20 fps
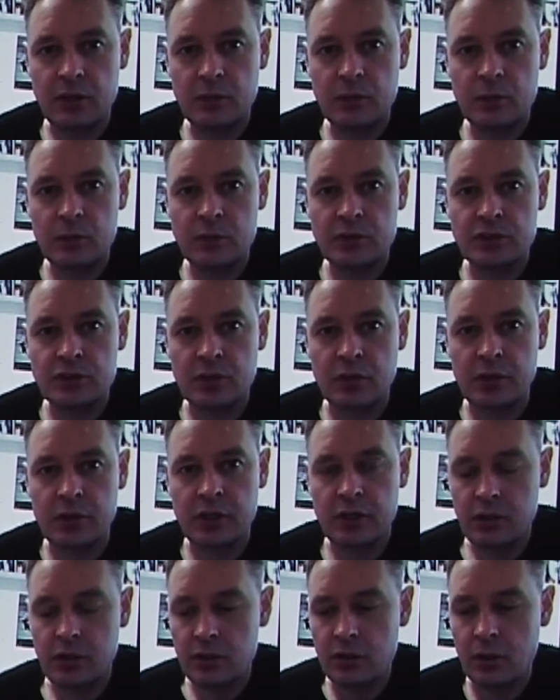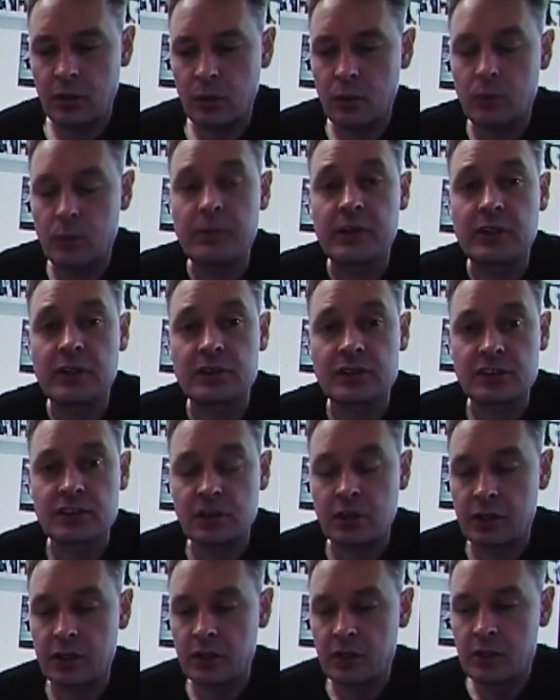which I know because
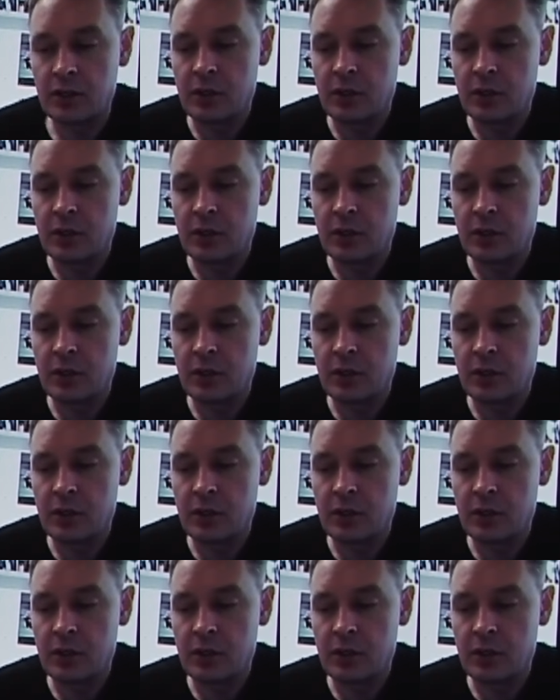I